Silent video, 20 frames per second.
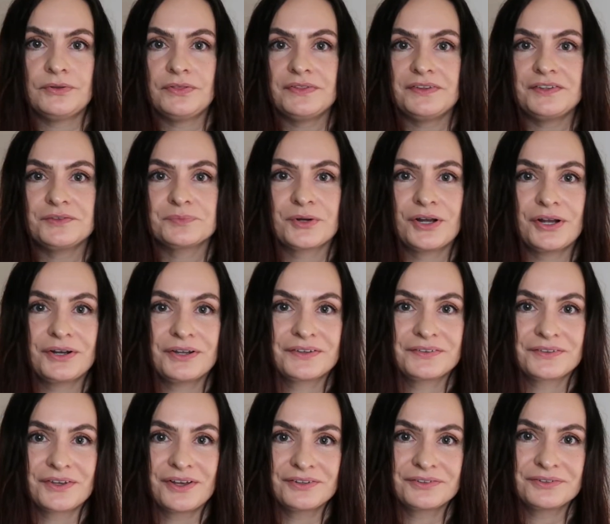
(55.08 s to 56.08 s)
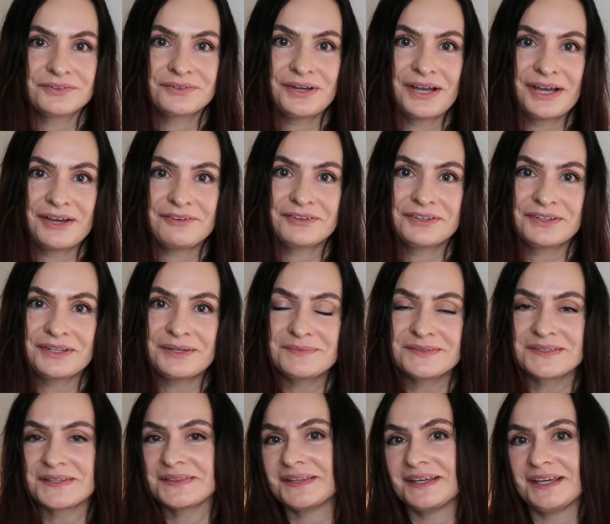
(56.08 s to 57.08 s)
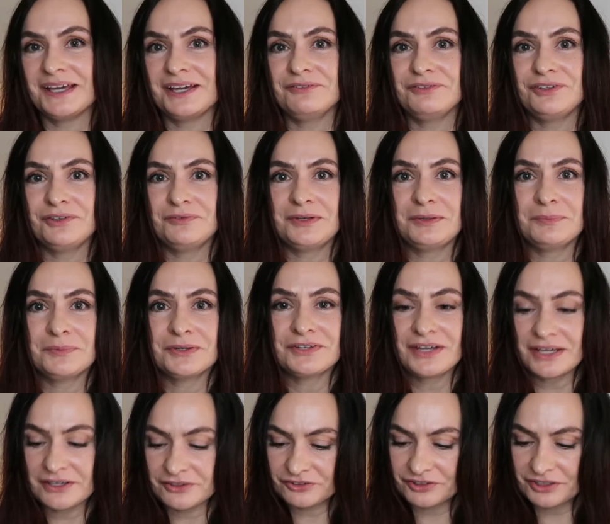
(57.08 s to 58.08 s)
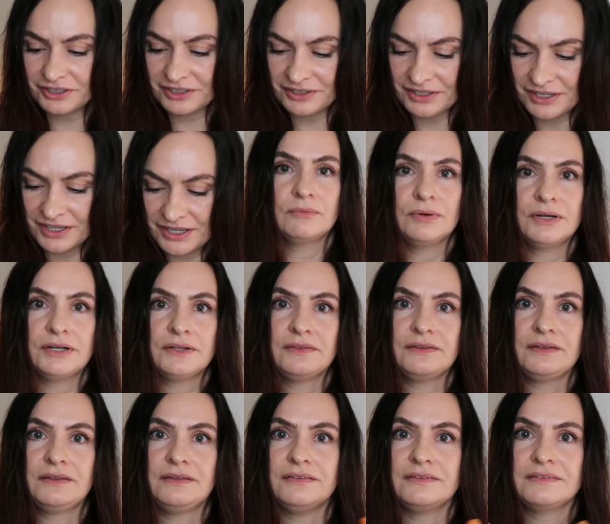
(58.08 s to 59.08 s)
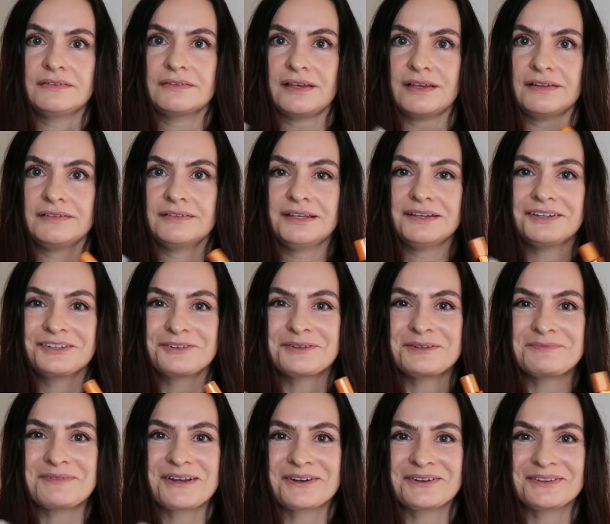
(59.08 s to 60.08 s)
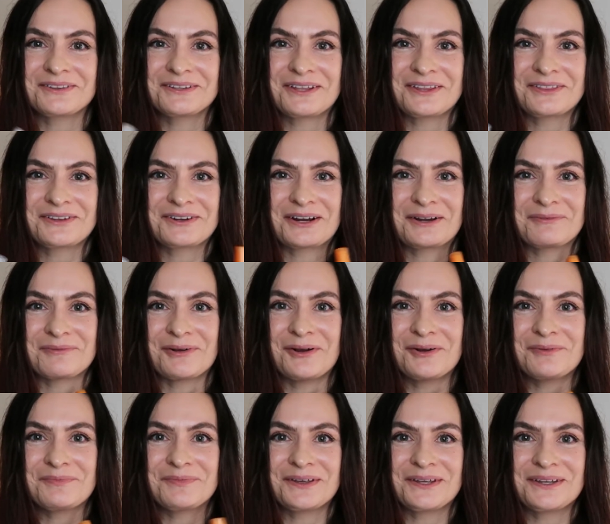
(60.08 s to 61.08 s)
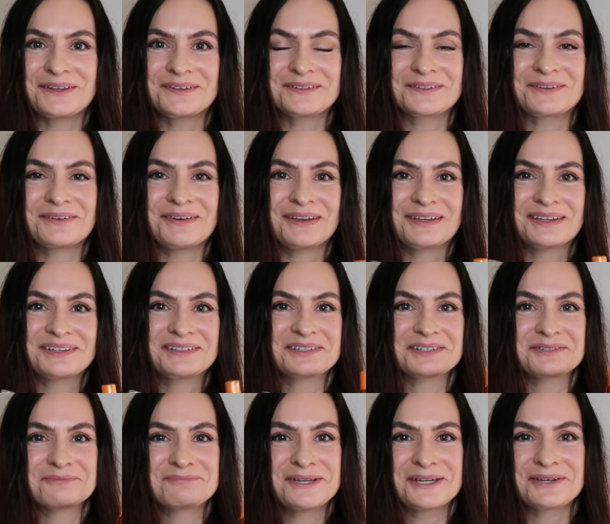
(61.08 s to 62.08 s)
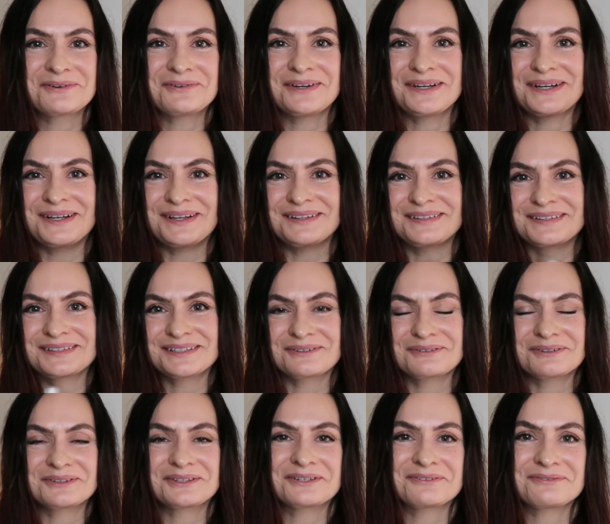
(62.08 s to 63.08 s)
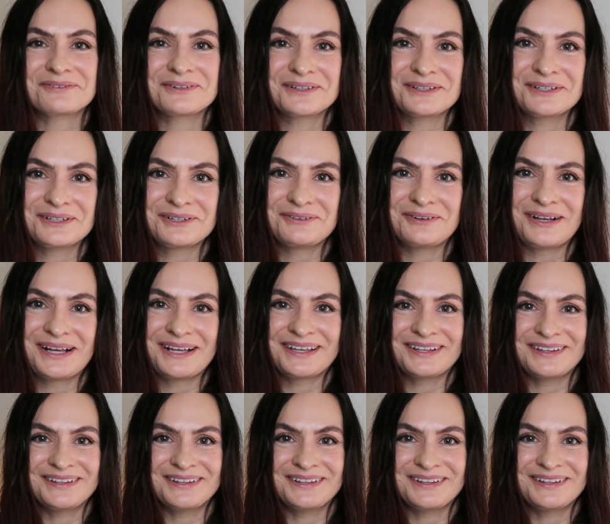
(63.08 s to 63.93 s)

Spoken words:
of these products also have claims that they have UV protection. One of these has got to be better than the other, I'm hoping, so I can just pick one and stick with it for a little while.